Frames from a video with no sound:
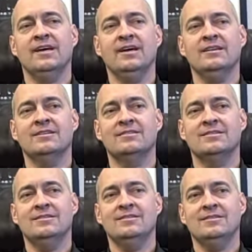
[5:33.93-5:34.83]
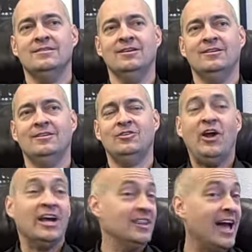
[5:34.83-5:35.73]
And
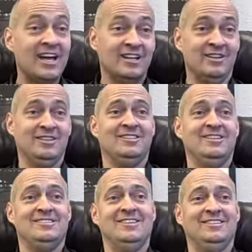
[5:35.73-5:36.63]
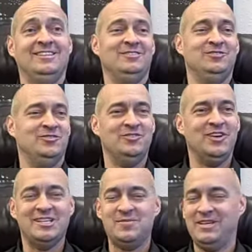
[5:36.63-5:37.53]
crack that and it's like that you've
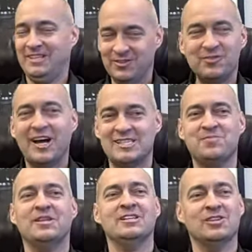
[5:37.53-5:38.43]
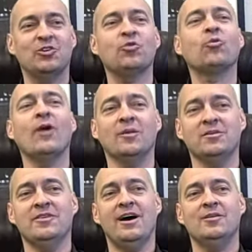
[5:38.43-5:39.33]
got something that's
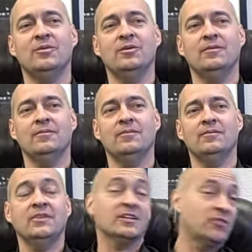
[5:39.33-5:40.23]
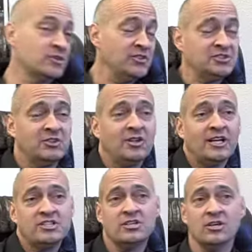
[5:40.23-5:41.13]
incredibly valuable. Now as far as physical
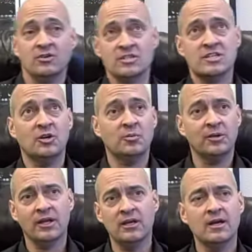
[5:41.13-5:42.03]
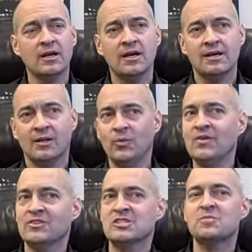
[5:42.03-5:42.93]
collection goes as interplay, I
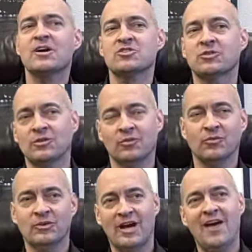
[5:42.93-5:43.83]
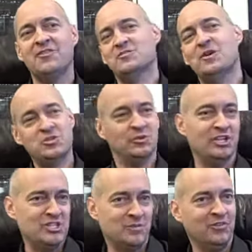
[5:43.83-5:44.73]
have a special
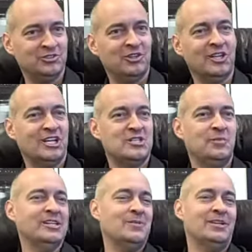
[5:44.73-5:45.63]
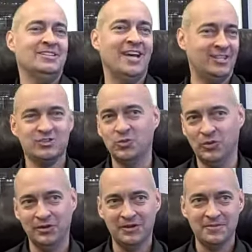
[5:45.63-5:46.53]
relationship with physical collection because I'm at tech school.